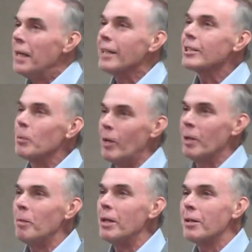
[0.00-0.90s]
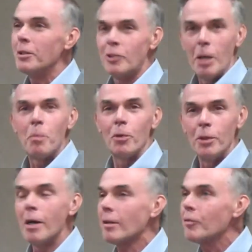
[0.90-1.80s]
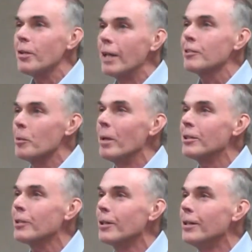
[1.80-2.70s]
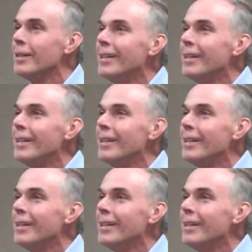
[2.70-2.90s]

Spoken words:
That's to bring me a good Temple luck for that semester.